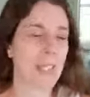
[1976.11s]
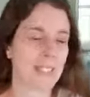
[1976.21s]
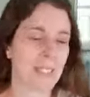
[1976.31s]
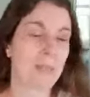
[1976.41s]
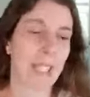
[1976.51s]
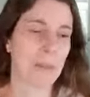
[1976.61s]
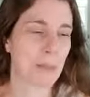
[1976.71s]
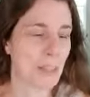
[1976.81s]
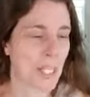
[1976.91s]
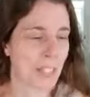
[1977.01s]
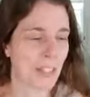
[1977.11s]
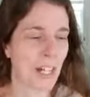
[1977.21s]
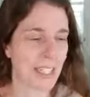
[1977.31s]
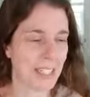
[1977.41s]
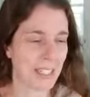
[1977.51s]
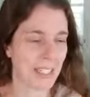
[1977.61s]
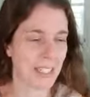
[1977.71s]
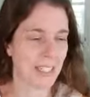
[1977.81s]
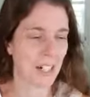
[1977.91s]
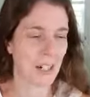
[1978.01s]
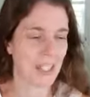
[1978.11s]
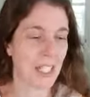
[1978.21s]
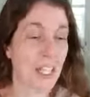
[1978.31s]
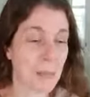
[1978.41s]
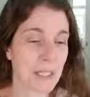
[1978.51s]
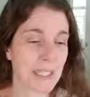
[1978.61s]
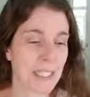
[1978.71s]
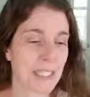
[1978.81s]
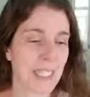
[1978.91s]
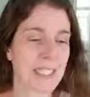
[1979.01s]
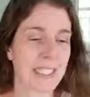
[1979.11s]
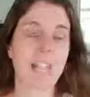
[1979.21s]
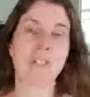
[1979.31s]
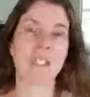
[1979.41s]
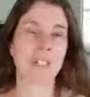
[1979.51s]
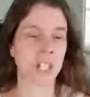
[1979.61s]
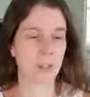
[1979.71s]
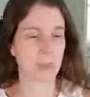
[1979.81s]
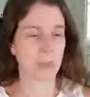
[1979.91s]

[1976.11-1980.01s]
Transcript: Sometimes we get lost in our documents, and it's nice to have a little help.